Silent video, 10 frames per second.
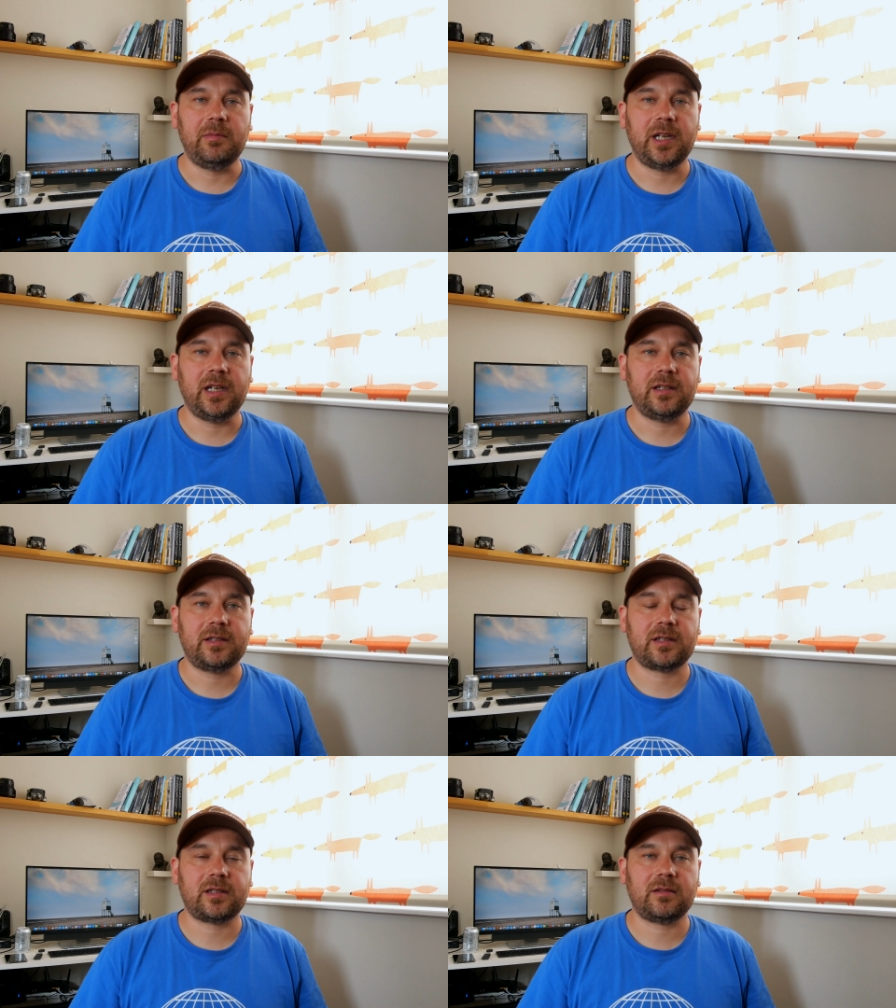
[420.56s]

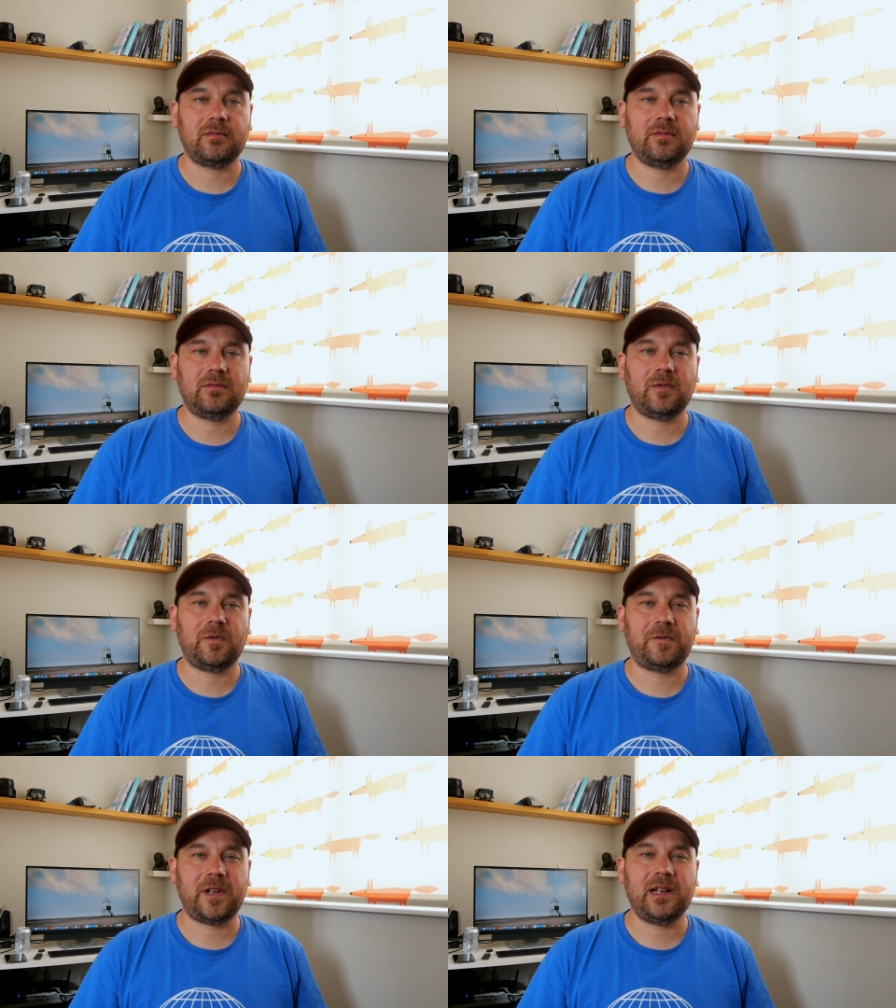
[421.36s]
It's
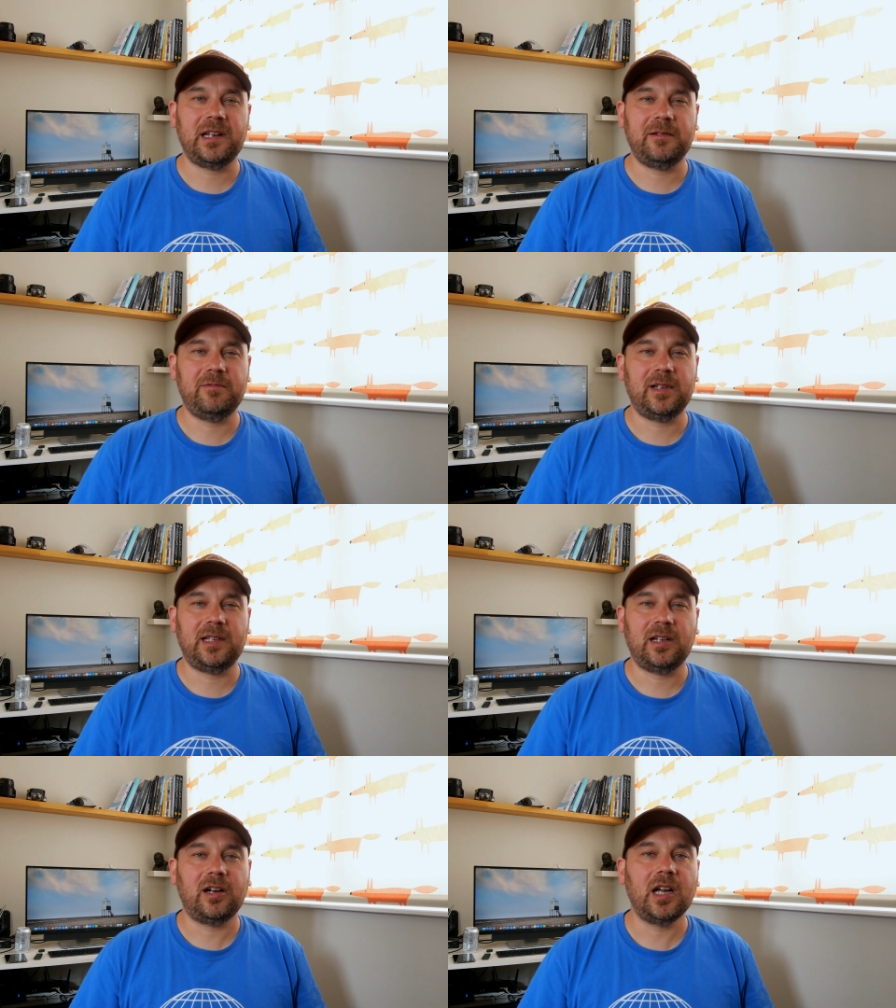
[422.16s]
fairly
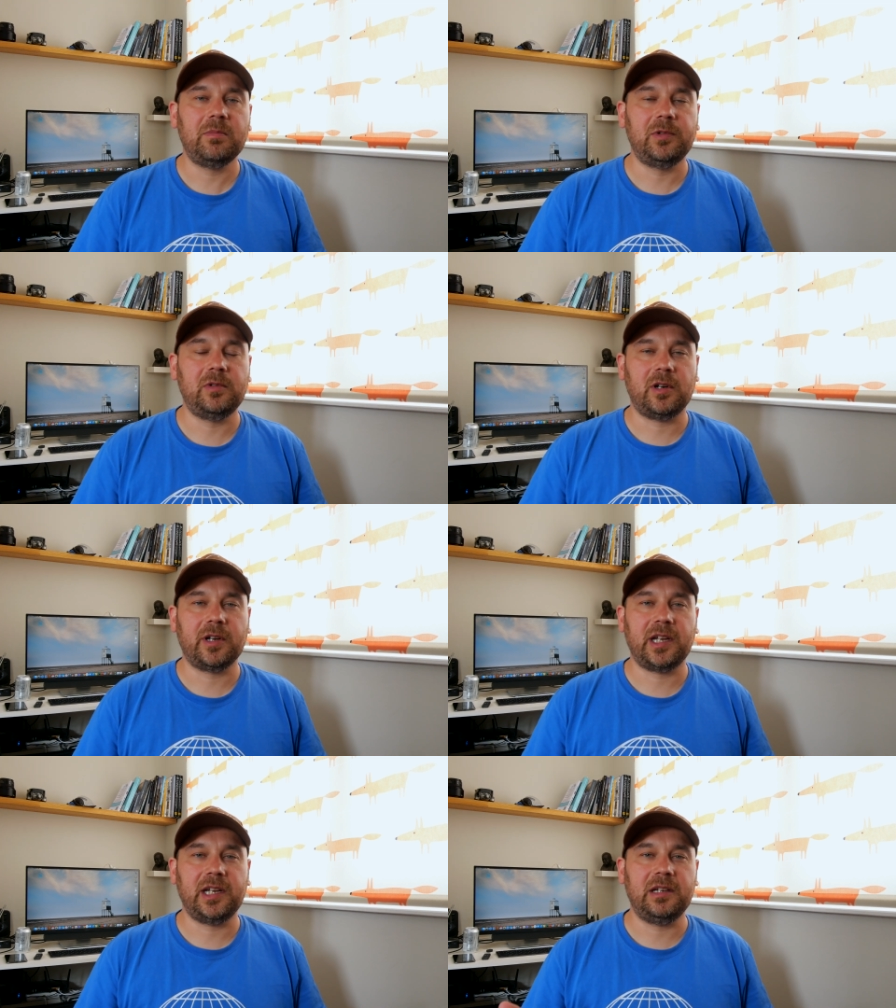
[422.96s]
reliable
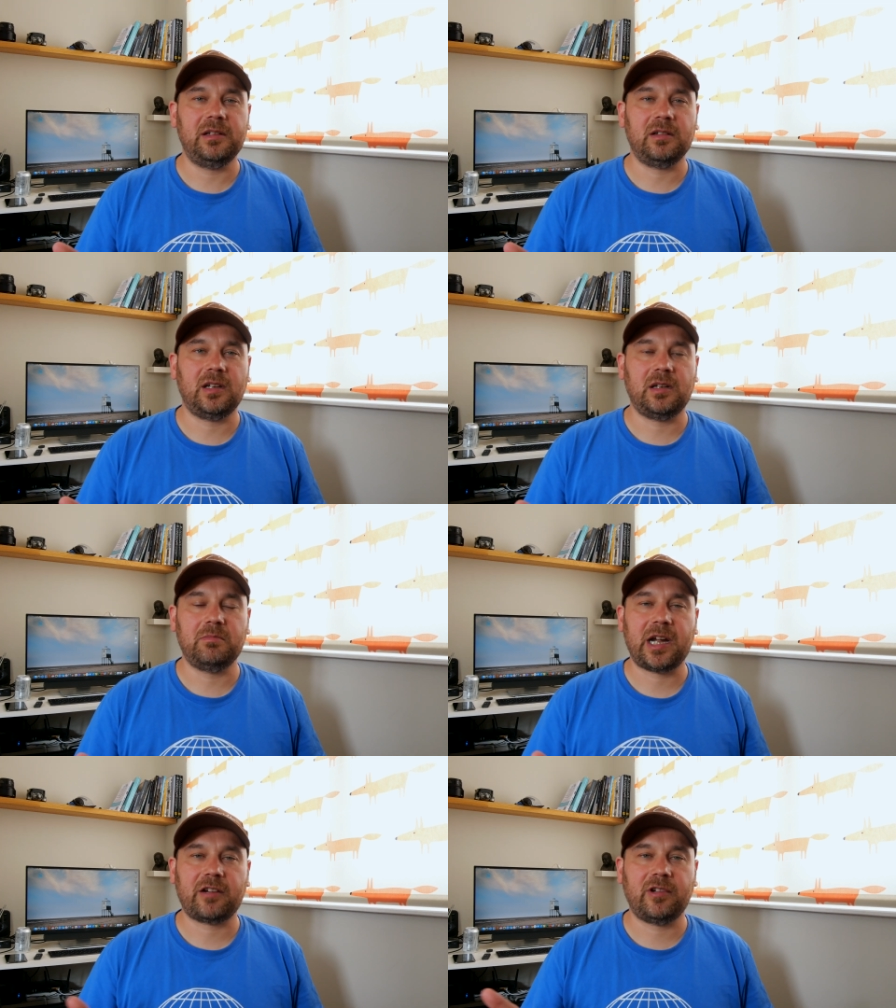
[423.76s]
on a
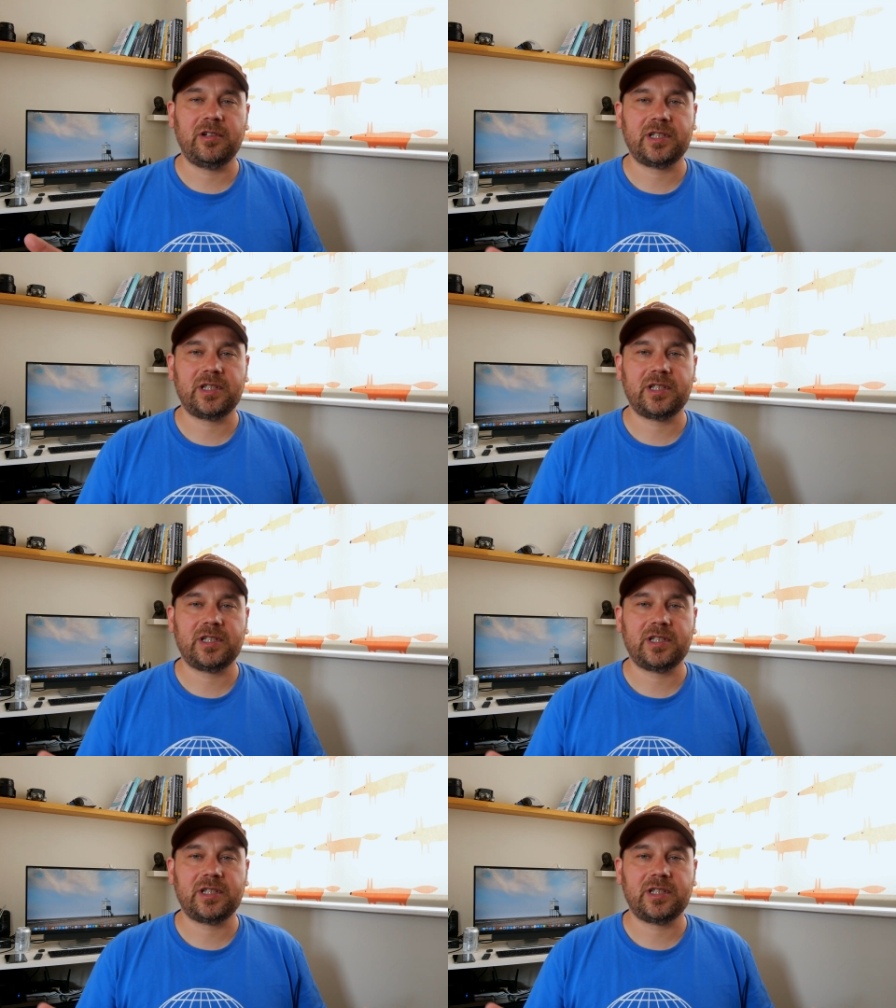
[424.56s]
macro